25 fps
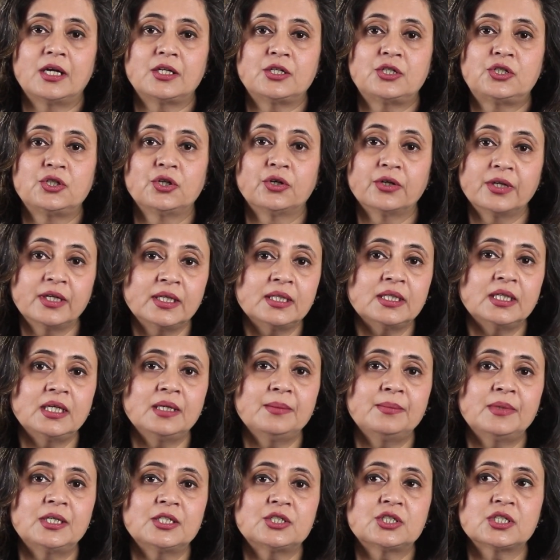During the
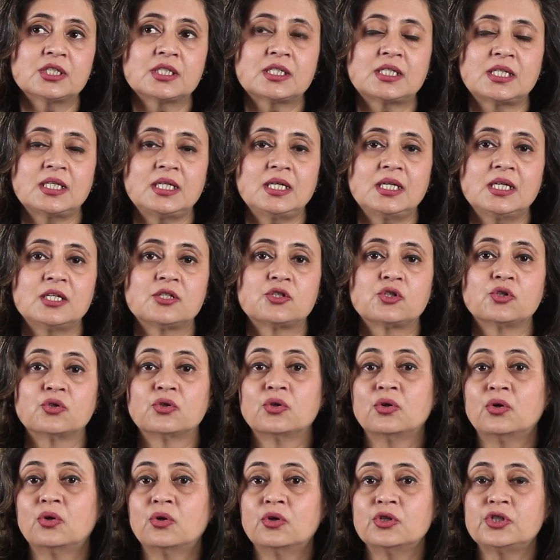emergency, as you
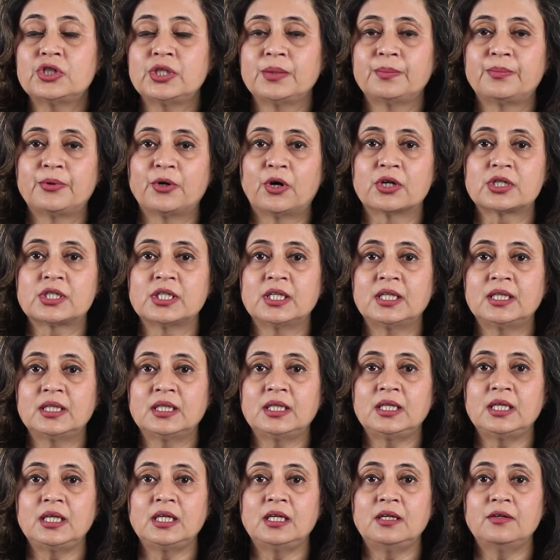know, she brought in
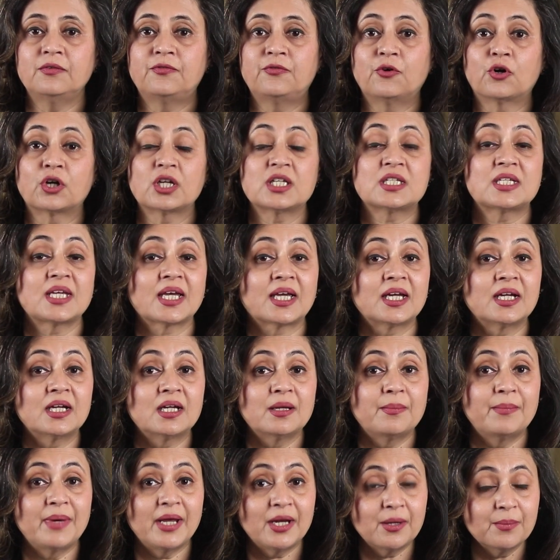the
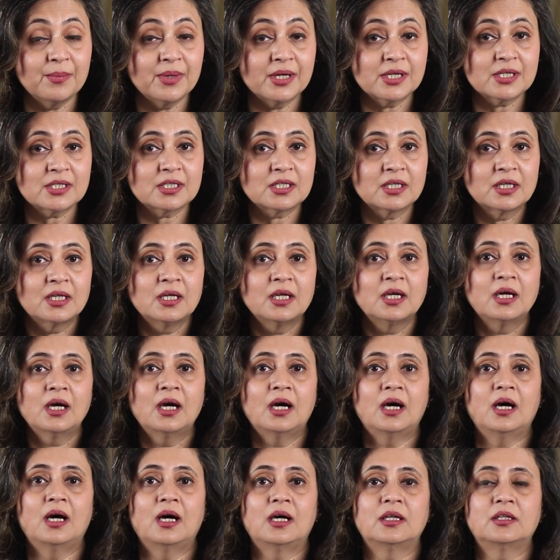42nd Amendment.
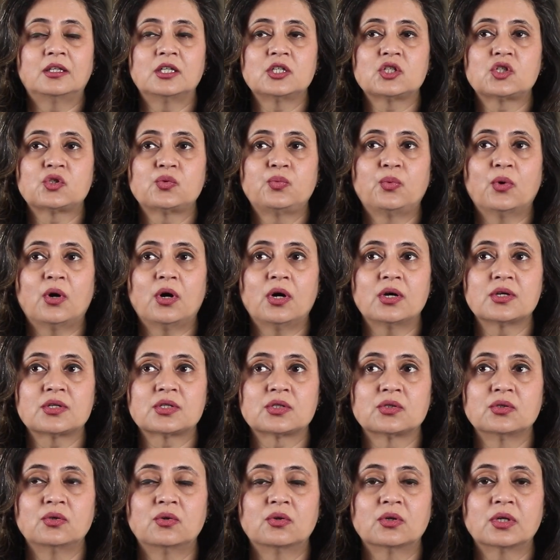This
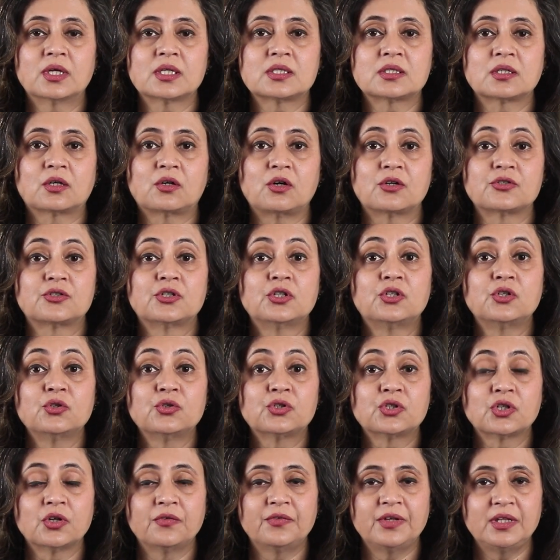was known as the
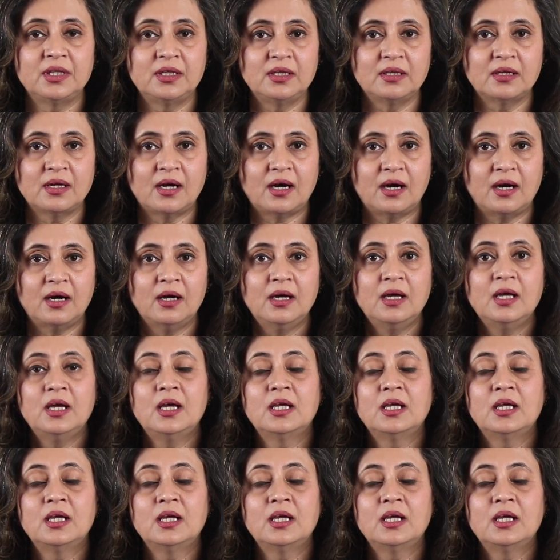Constitution of Indira.